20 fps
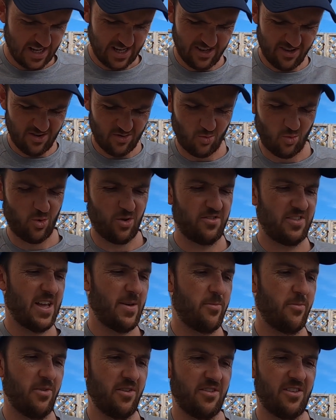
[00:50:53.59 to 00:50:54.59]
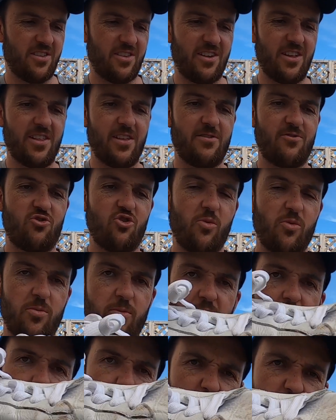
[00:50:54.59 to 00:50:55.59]
I don't know what's happened. It's not like they've dropped
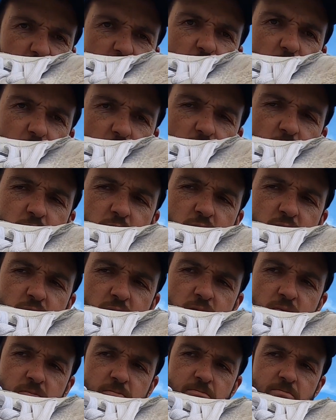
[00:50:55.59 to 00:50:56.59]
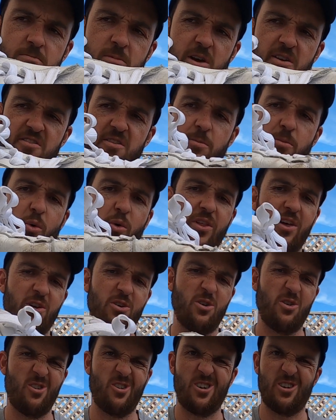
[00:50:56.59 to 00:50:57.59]
them in a puddle at some point and
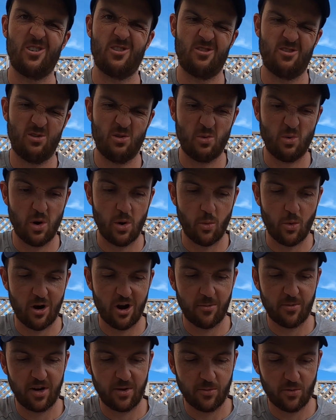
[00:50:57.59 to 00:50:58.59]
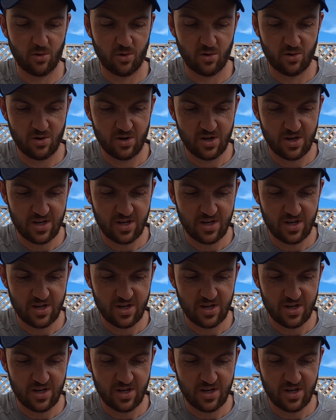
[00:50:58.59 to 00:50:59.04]
then gone, oh, I won't wear them anymore.